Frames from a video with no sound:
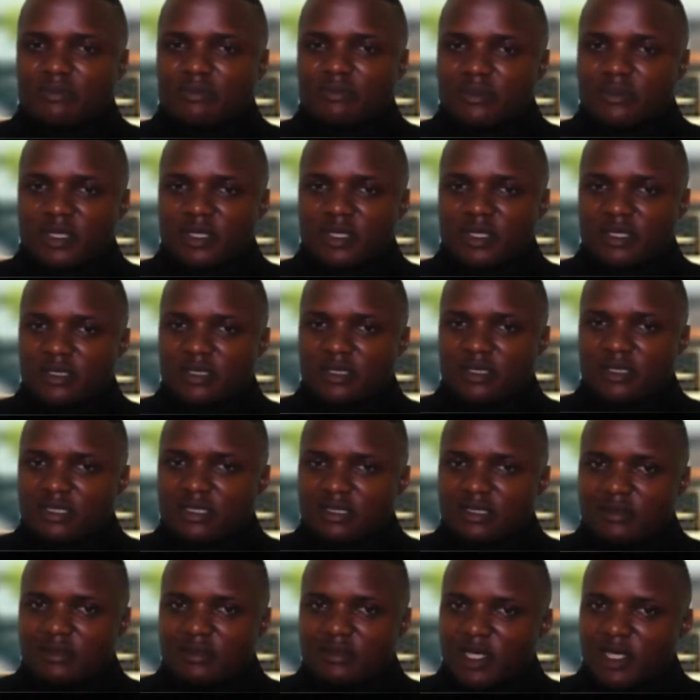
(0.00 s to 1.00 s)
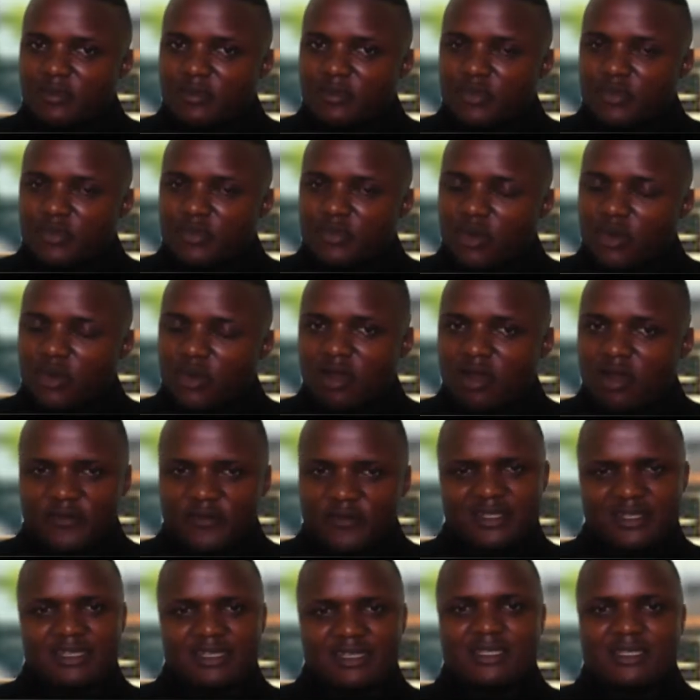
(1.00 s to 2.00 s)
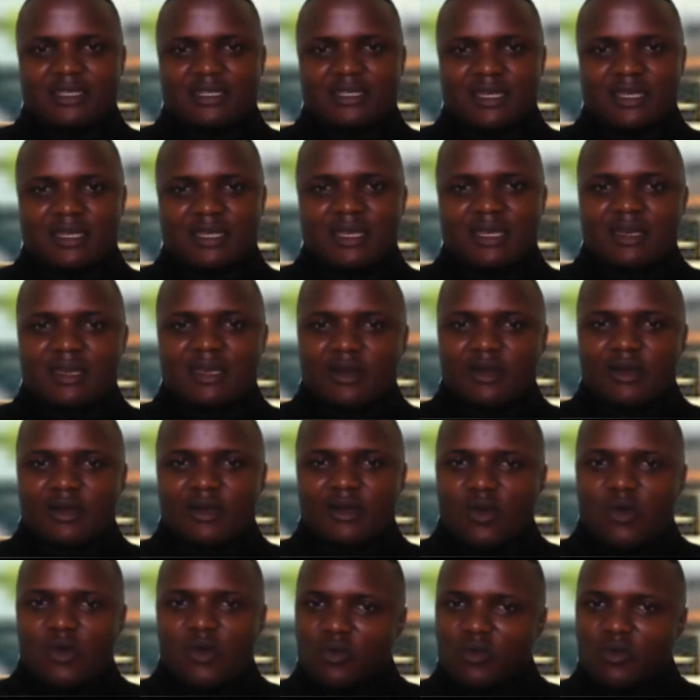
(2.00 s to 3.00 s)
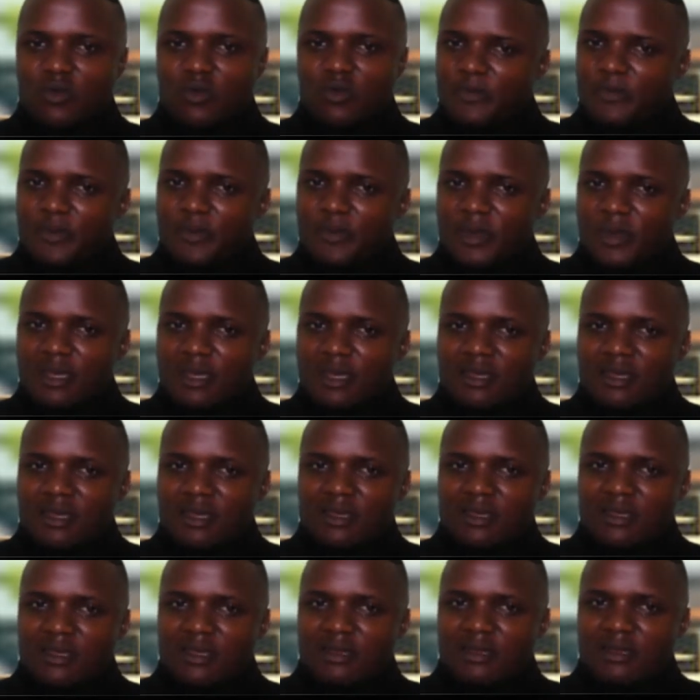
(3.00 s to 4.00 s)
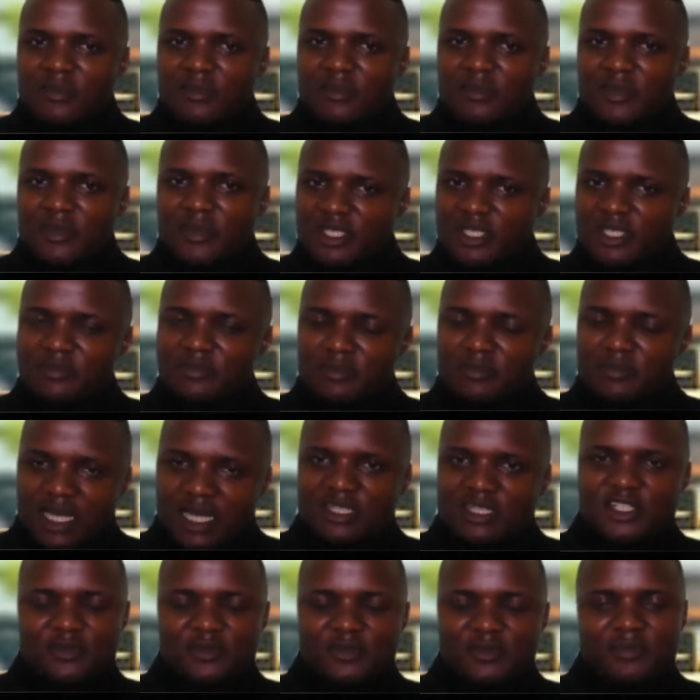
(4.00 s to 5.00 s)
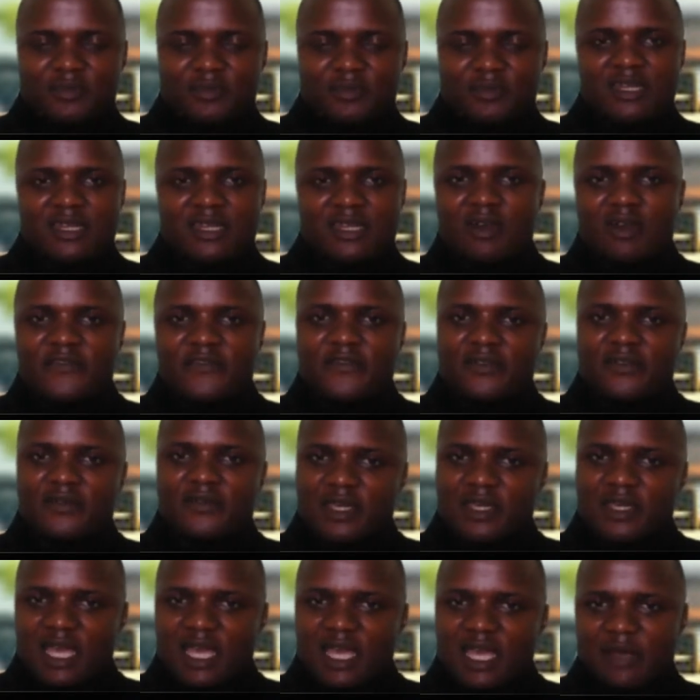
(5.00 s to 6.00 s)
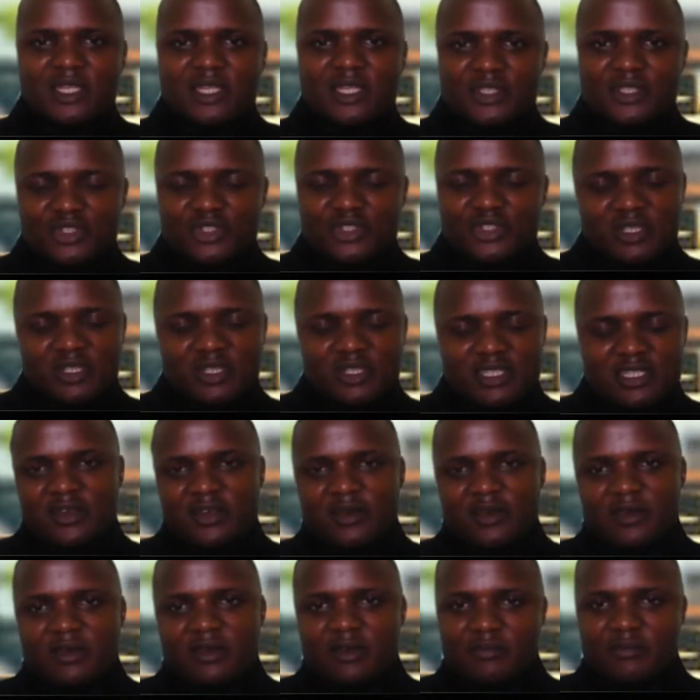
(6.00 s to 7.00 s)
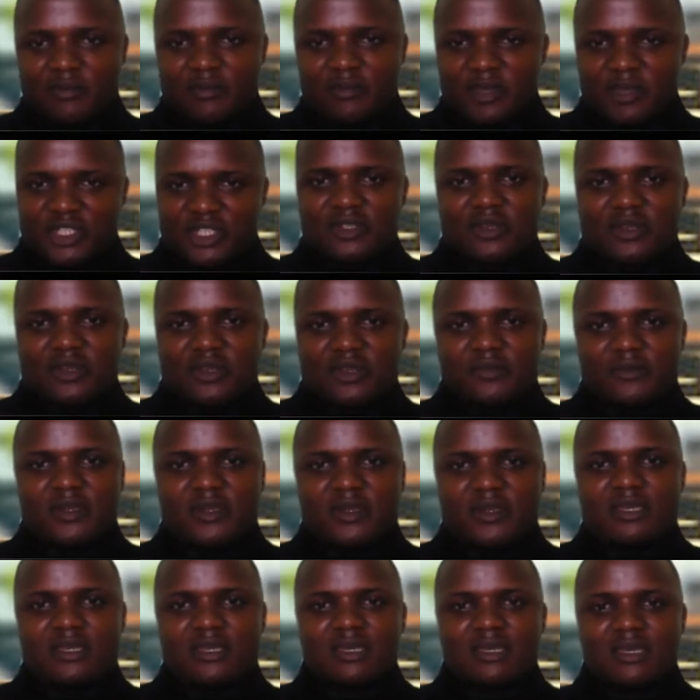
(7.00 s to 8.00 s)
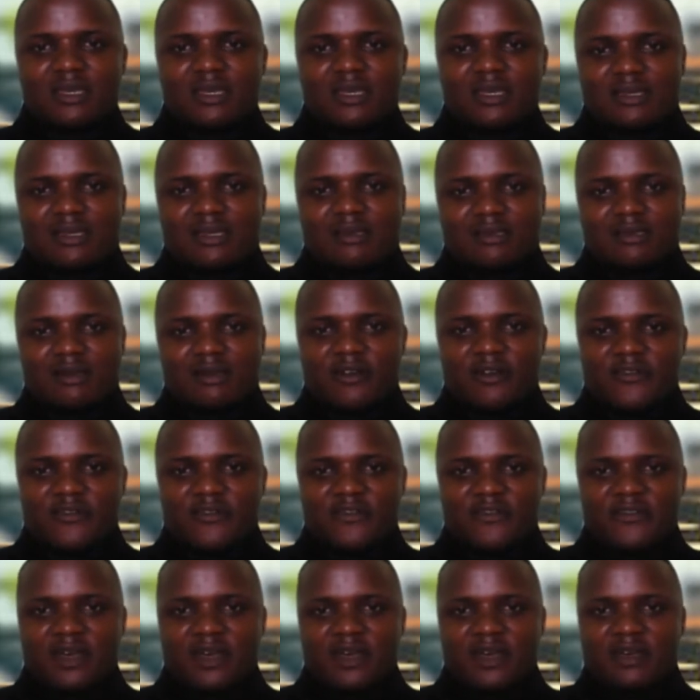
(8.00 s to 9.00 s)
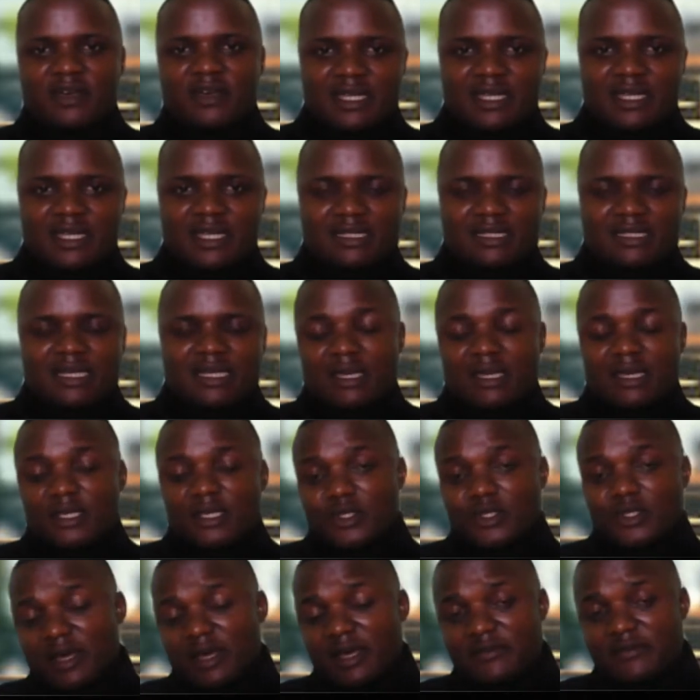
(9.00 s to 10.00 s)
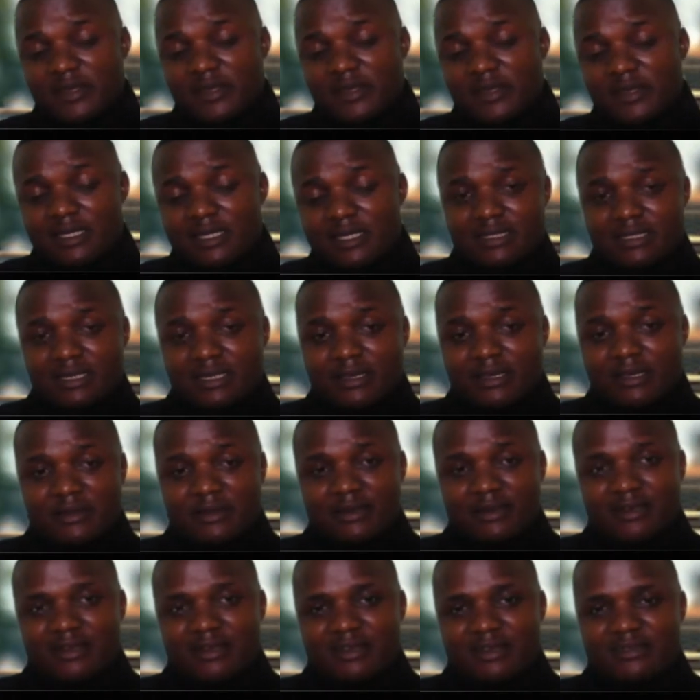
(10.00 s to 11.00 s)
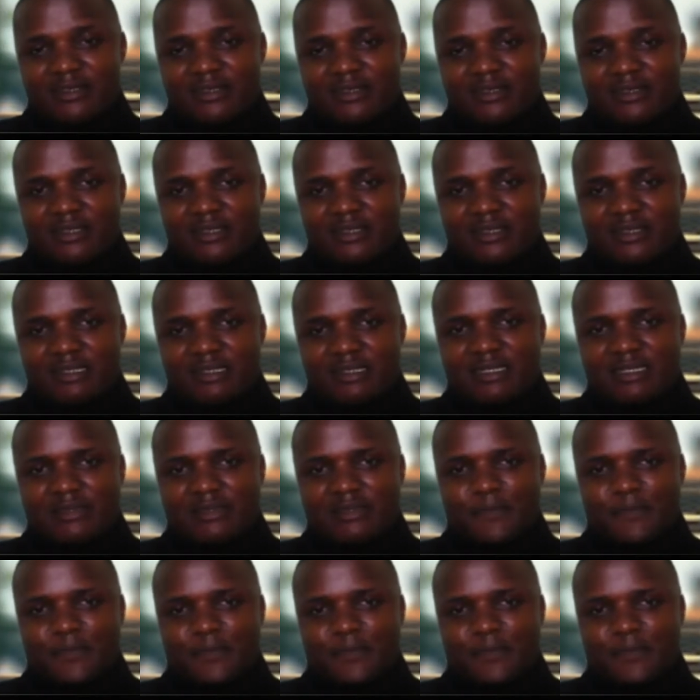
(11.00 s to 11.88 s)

the poor governance or mismanagement of the administrative machinery of the state. So I think that the